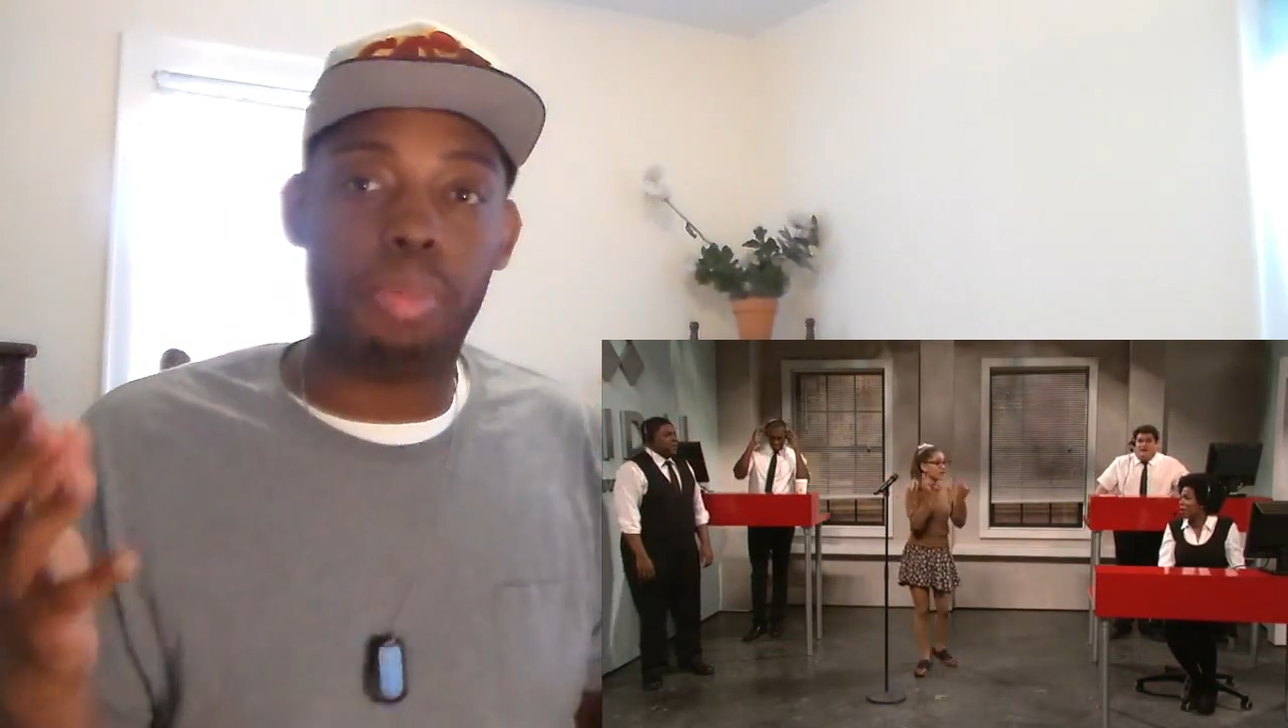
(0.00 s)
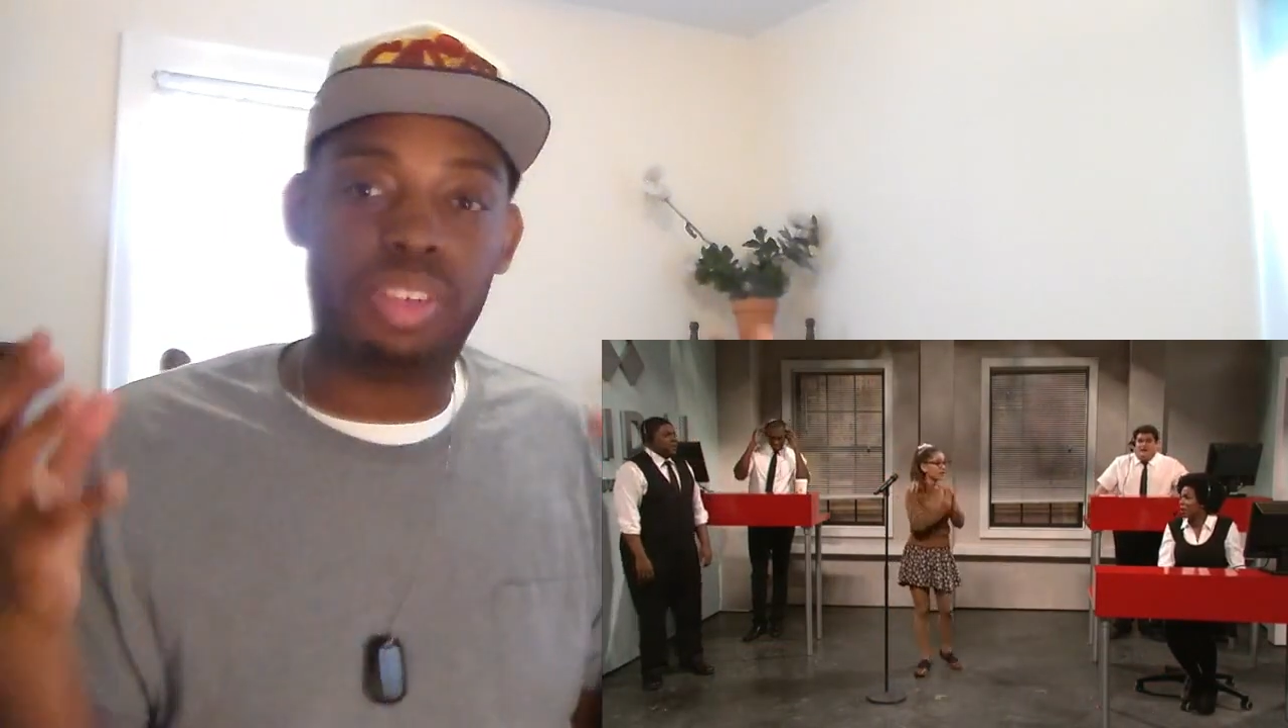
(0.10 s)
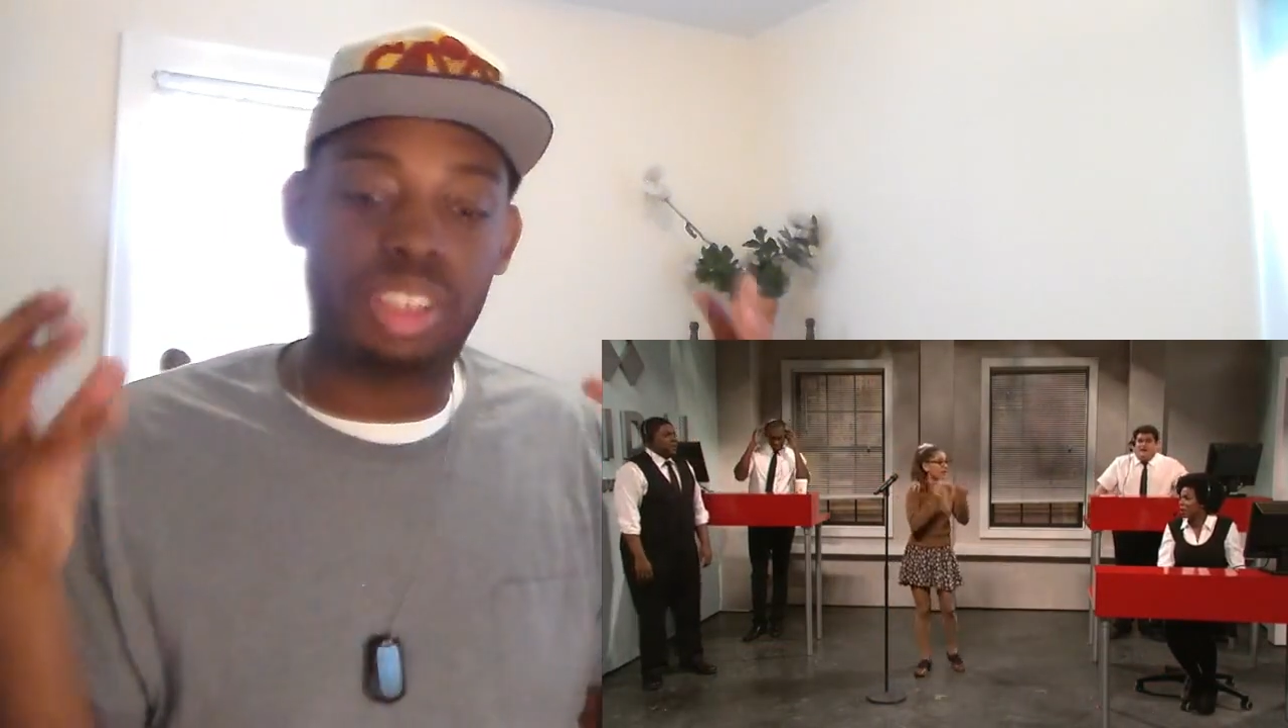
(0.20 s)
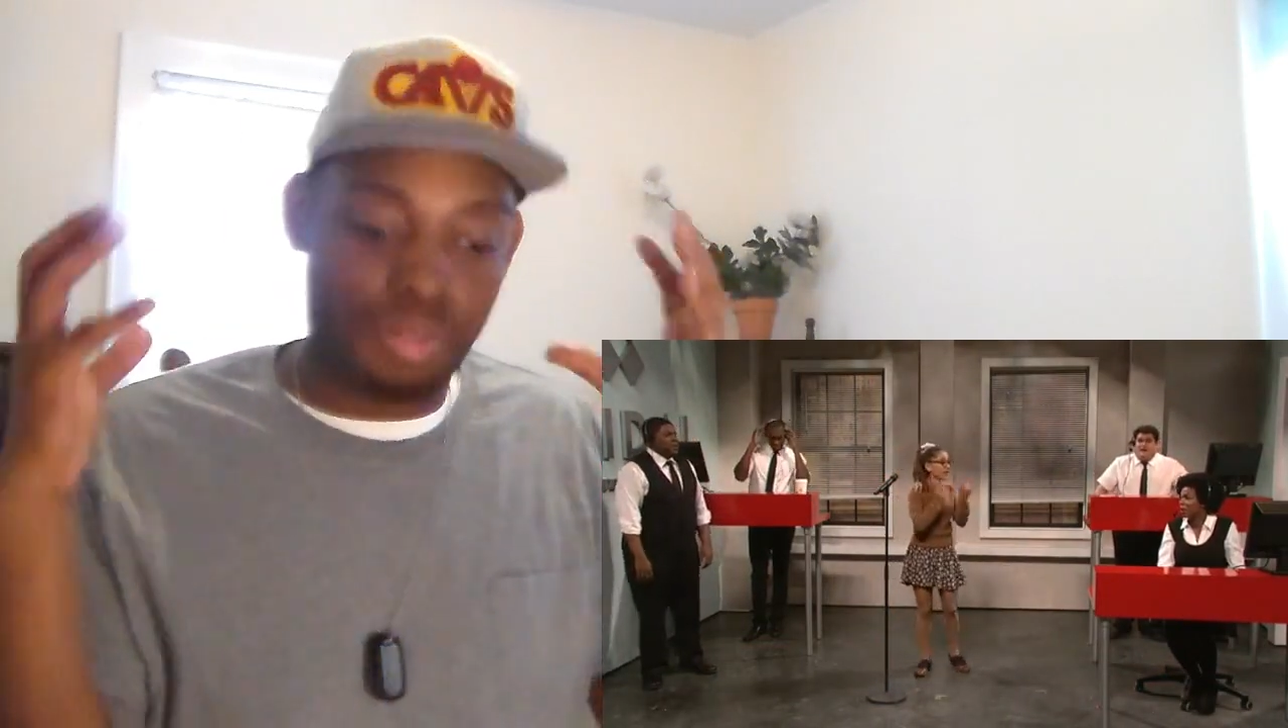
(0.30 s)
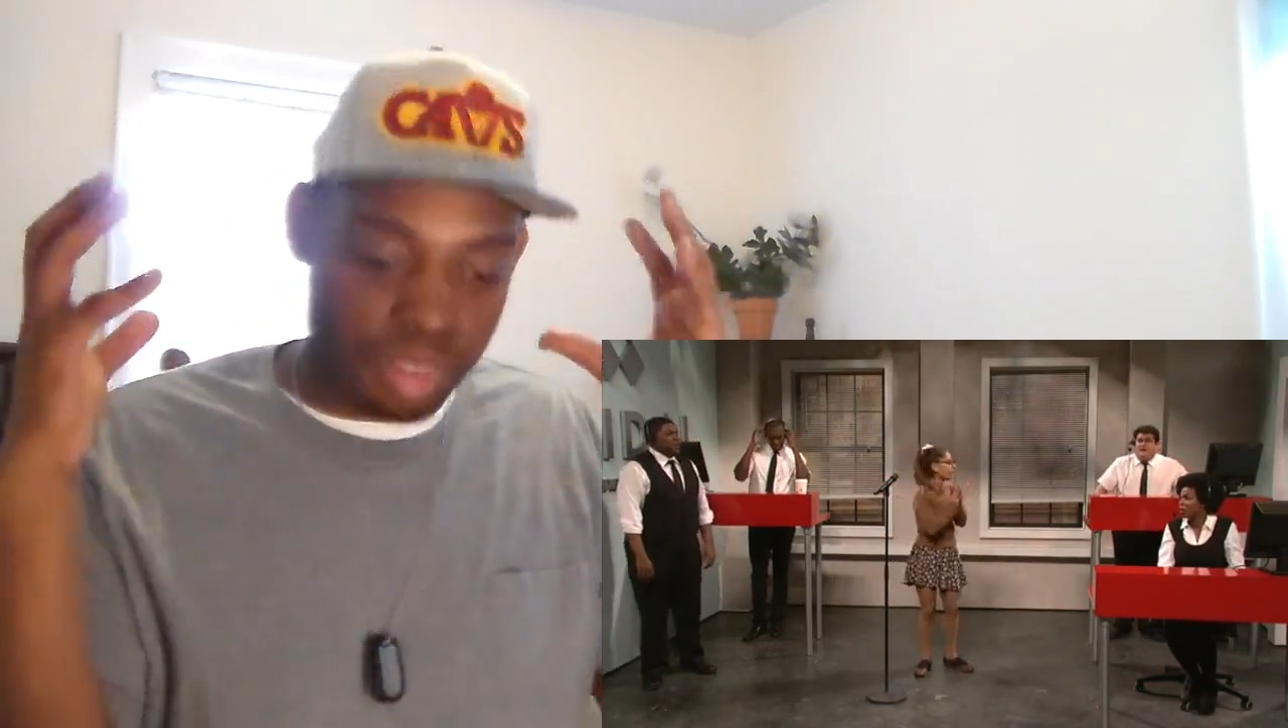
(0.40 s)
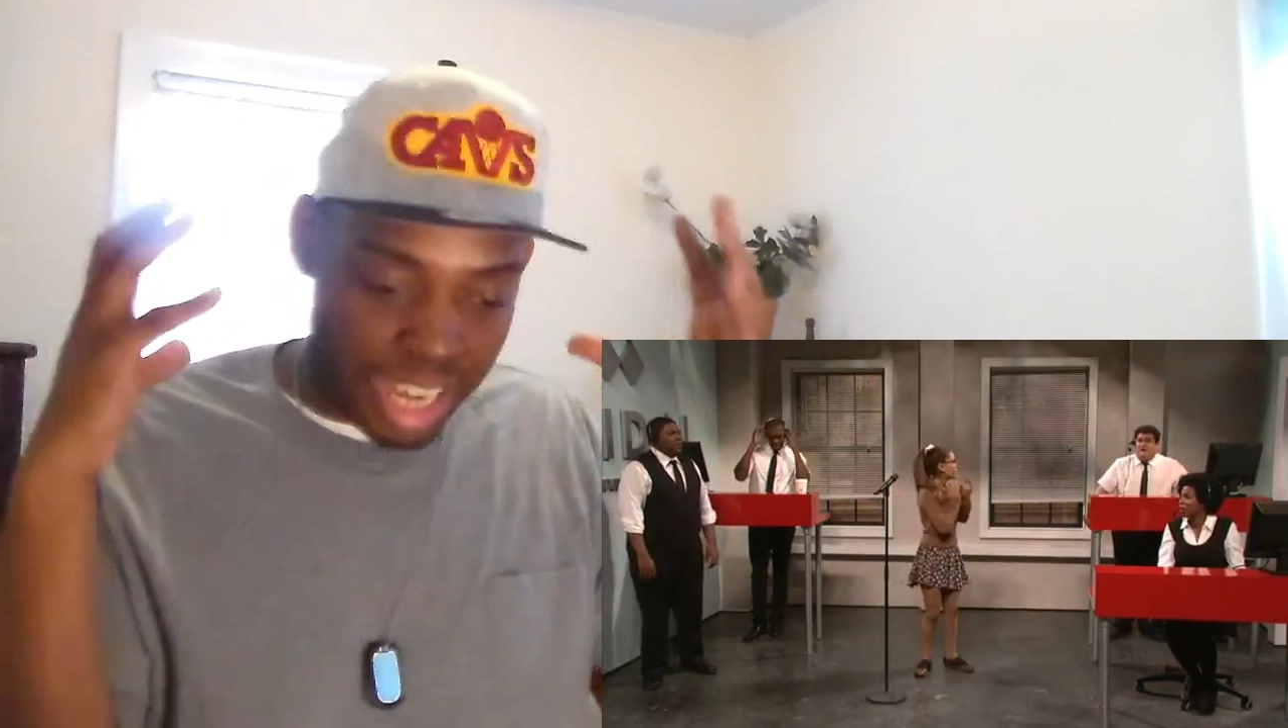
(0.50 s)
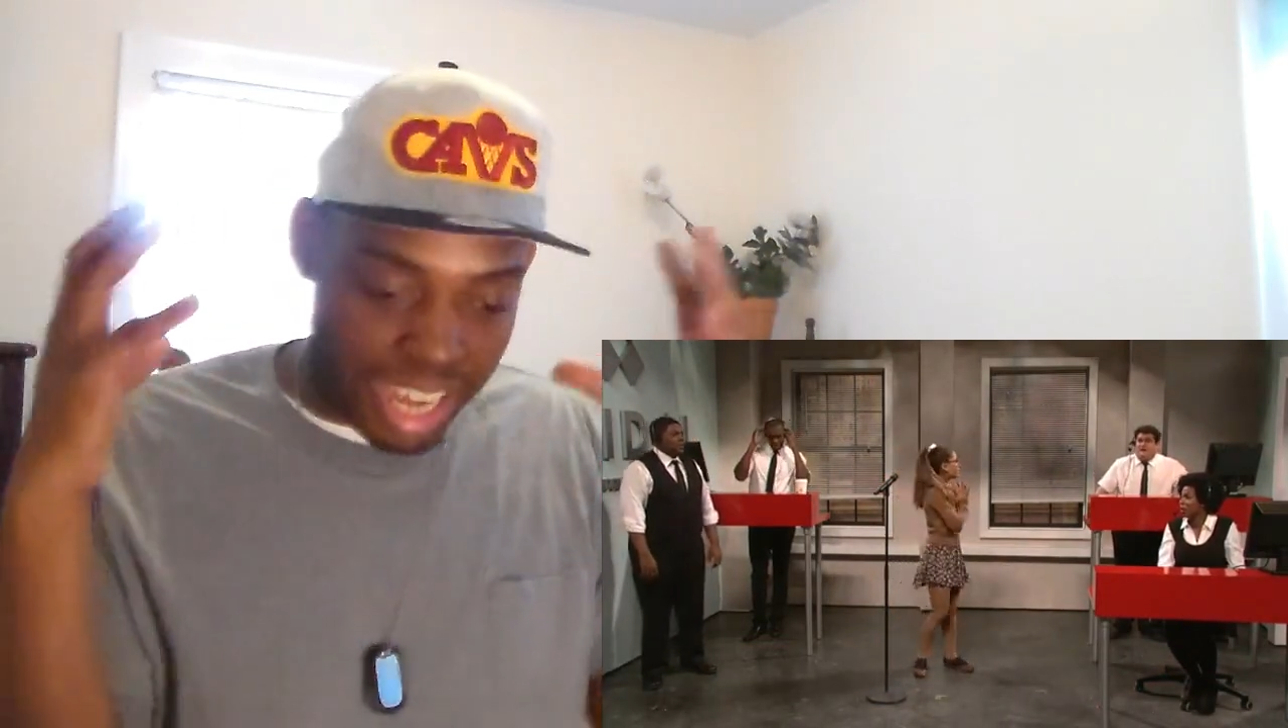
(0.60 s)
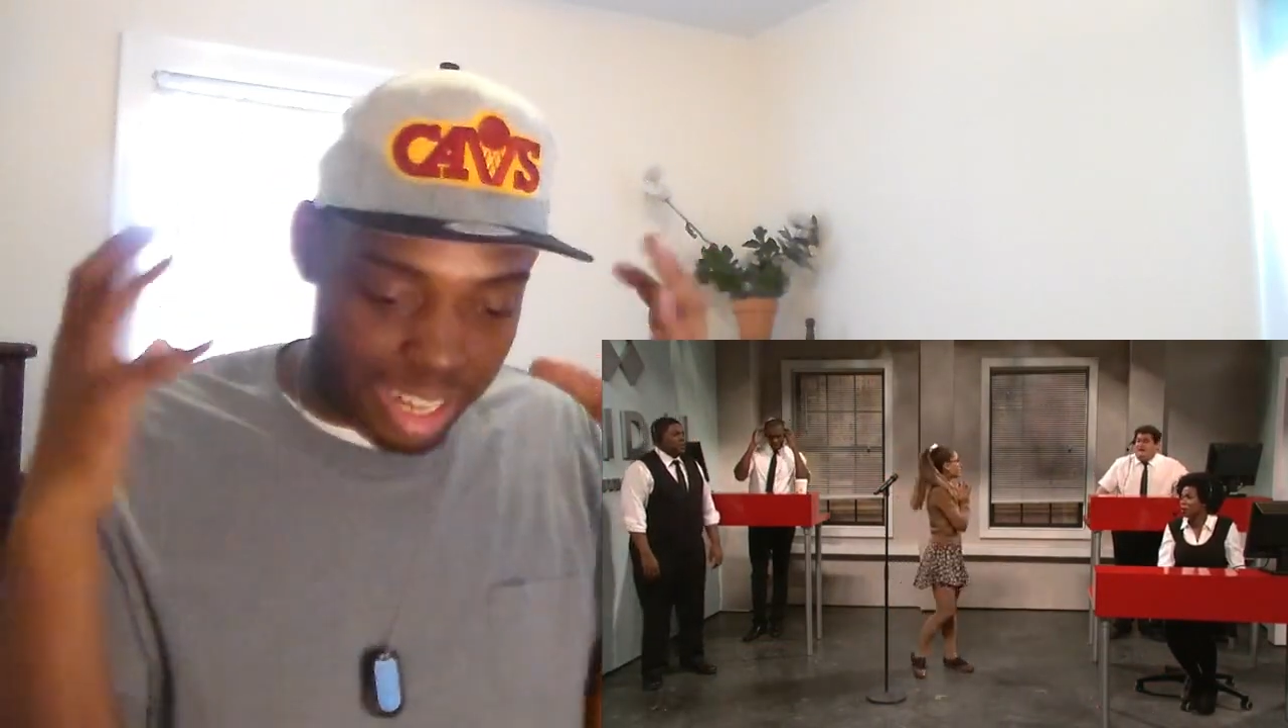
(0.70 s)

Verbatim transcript: up and stuff